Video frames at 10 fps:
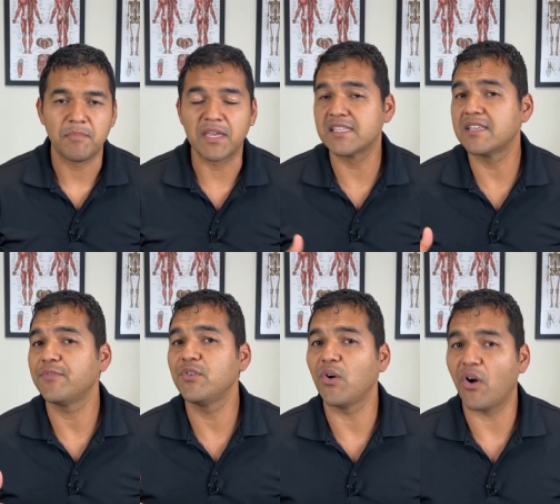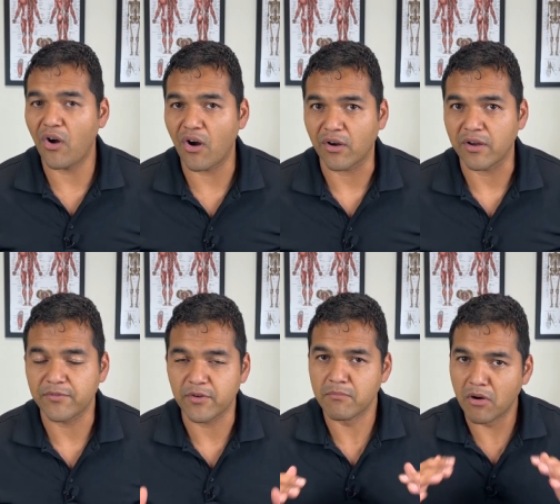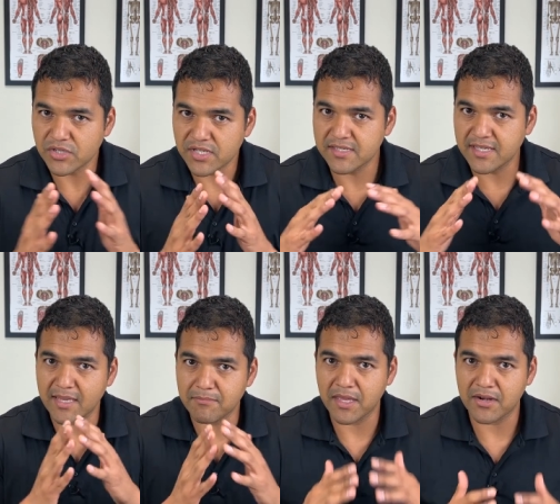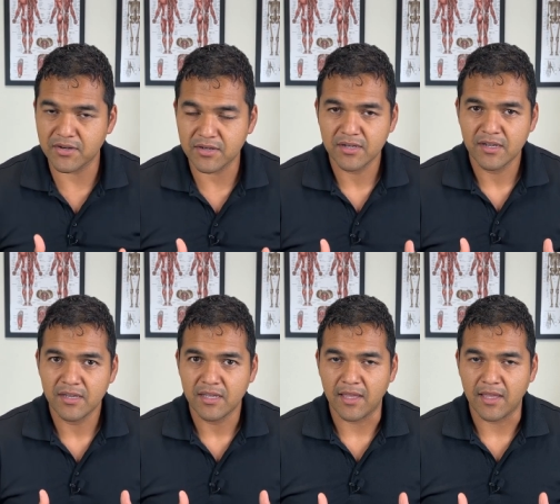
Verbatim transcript: Because if you are, if your motion's getting better,